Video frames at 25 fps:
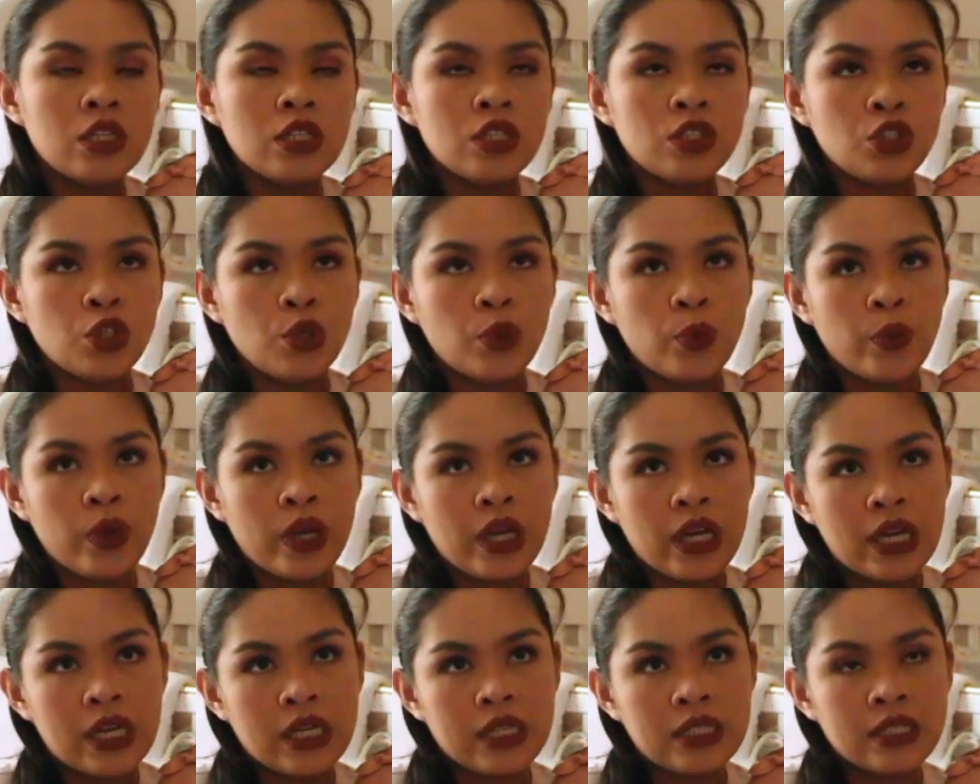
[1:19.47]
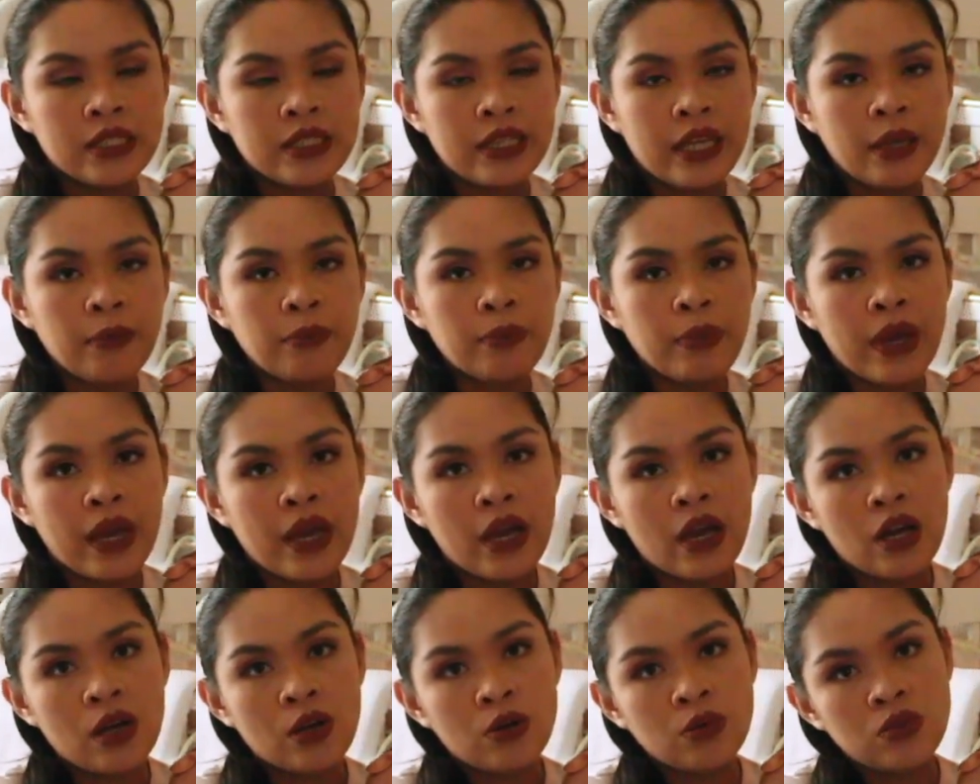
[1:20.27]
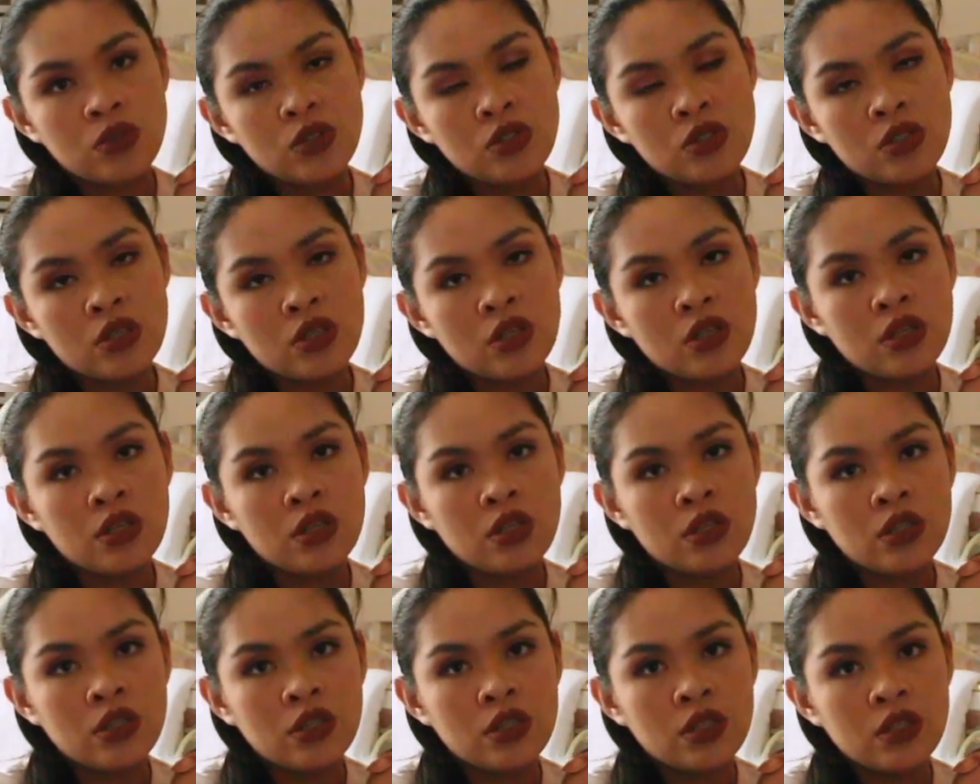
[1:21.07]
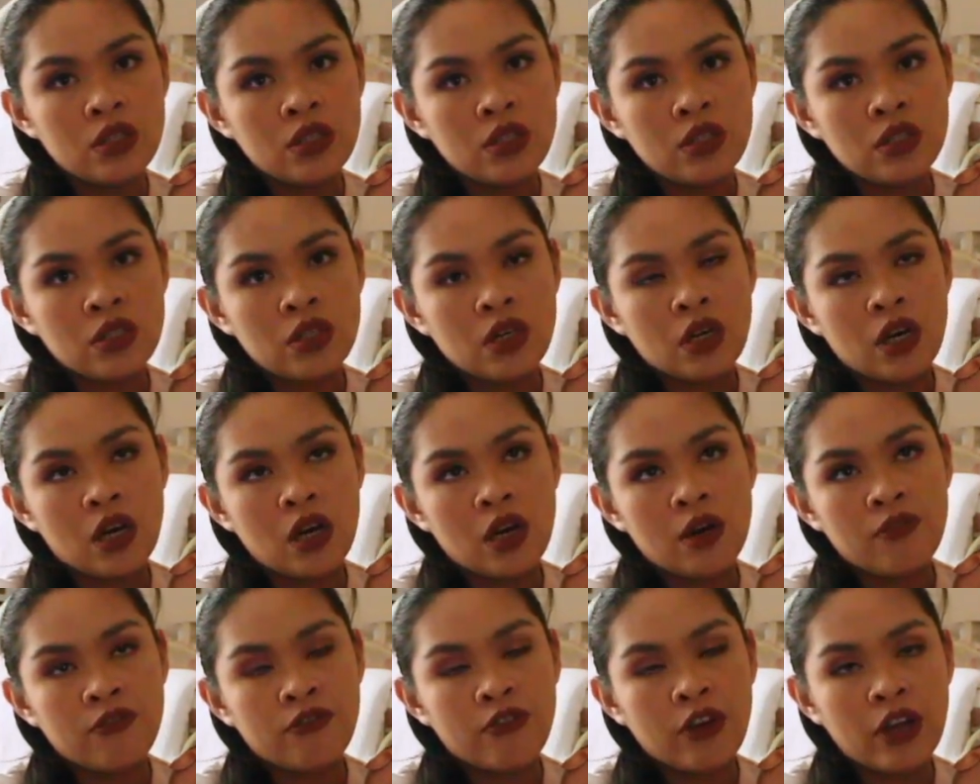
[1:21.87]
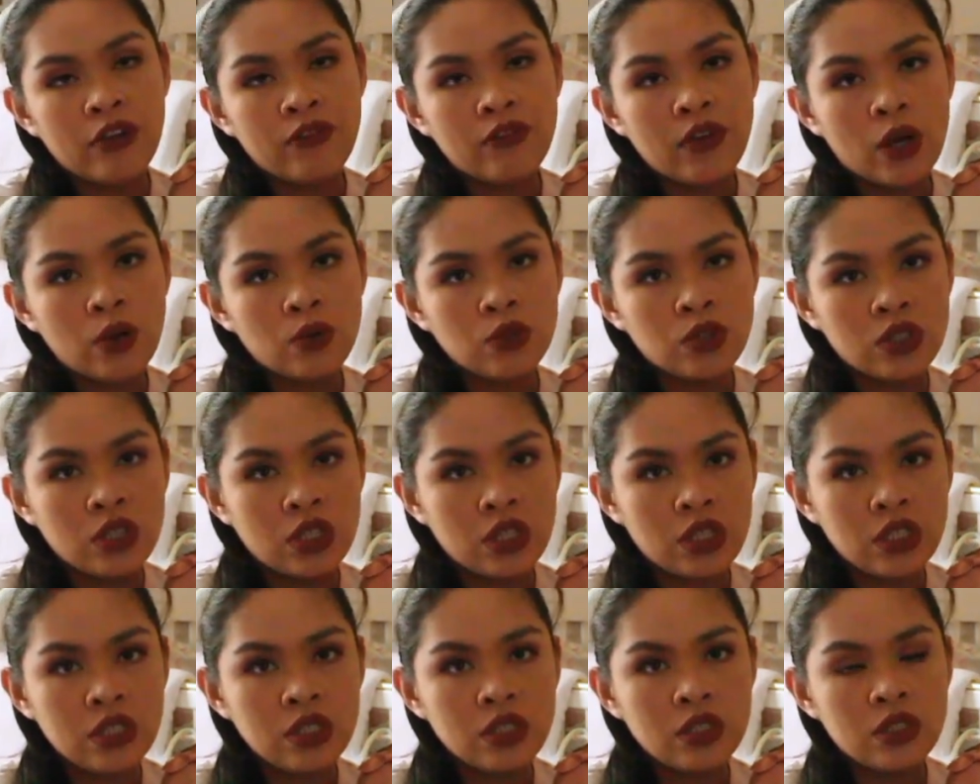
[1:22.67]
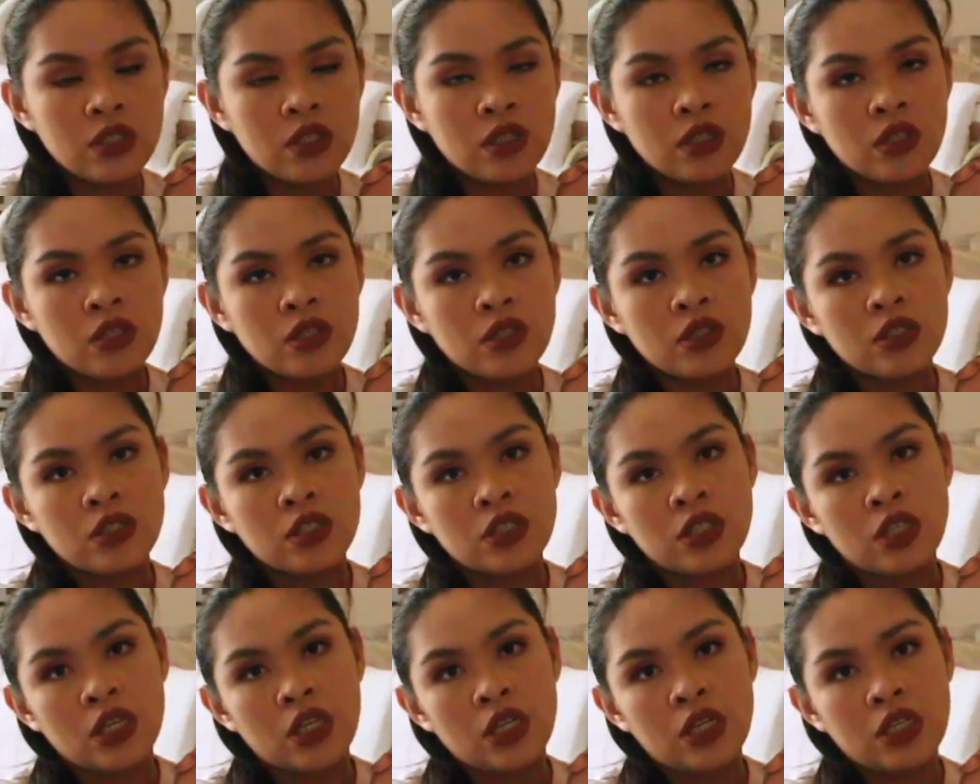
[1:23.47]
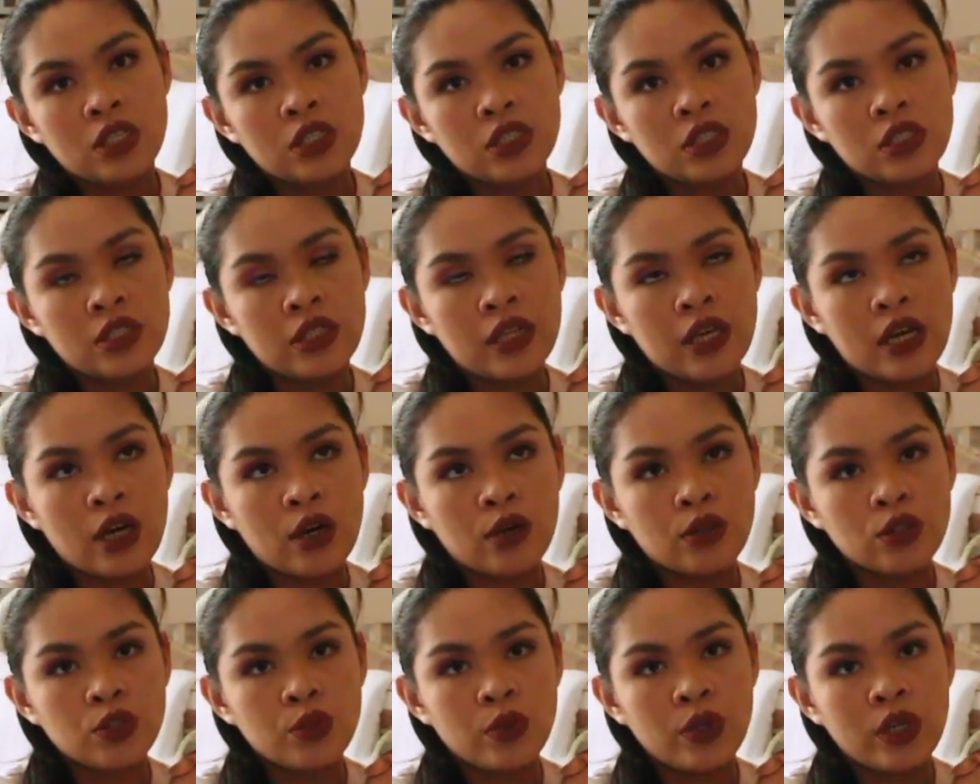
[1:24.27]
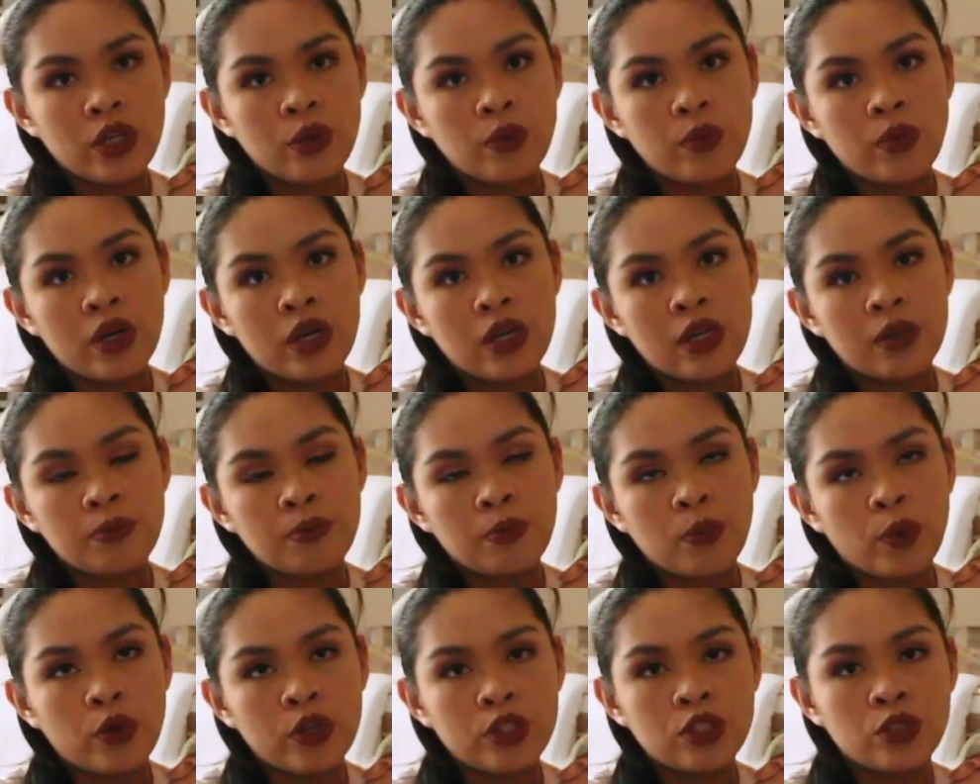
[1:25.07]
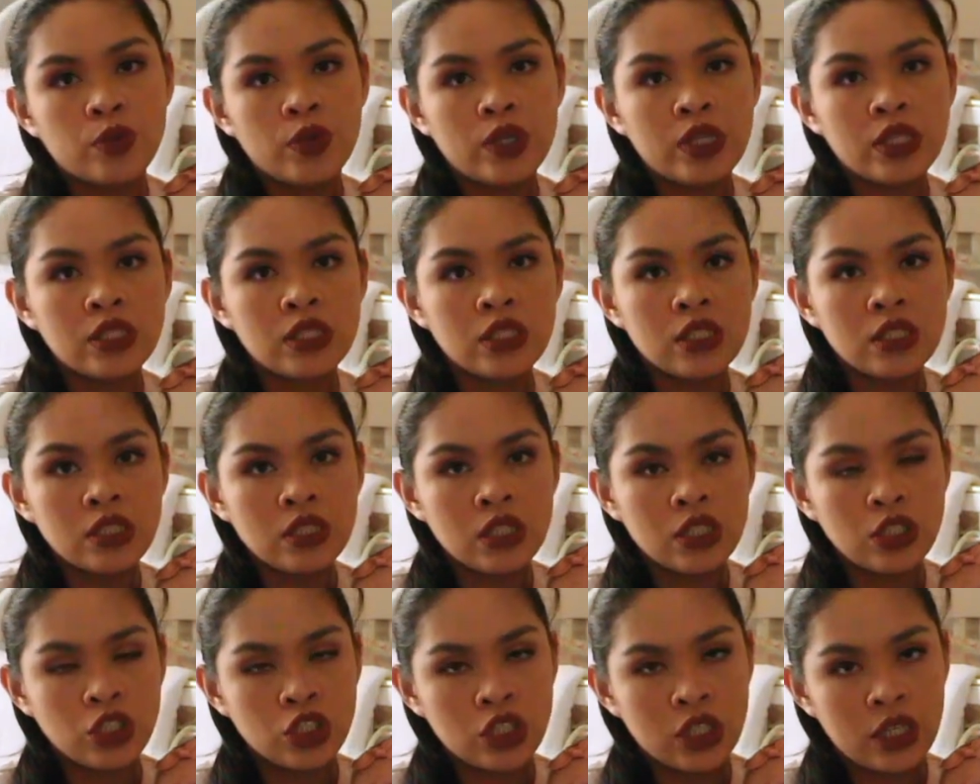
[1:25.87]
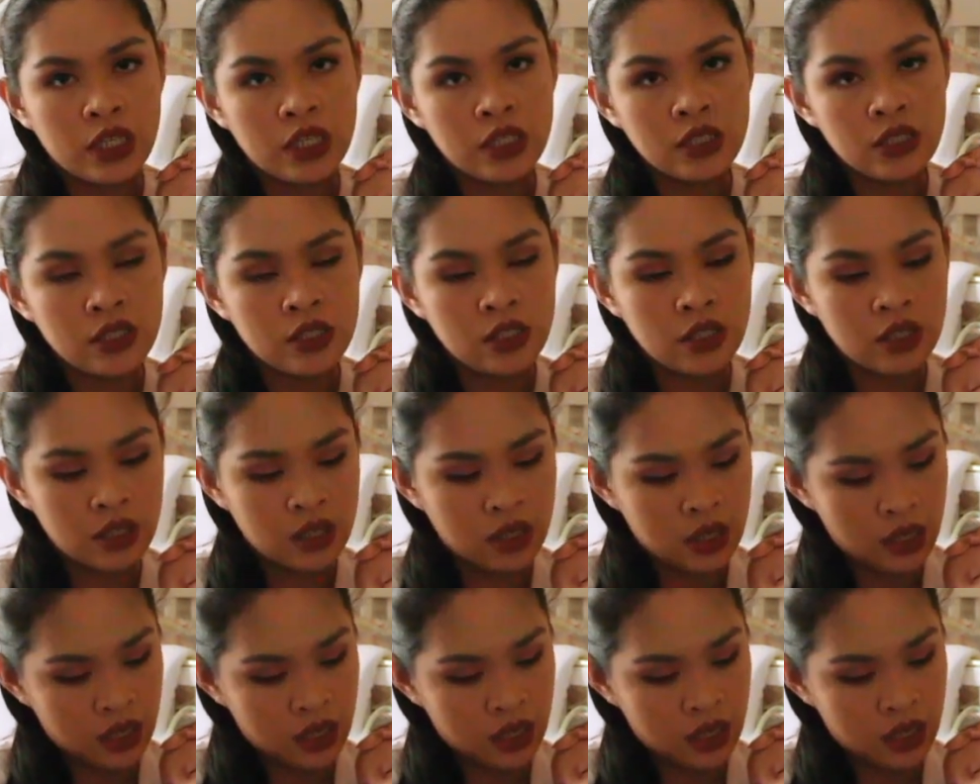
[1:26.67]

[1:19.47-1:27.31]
She weighs nine pounds, um, five ounces. She's now twenty-one point two six inches.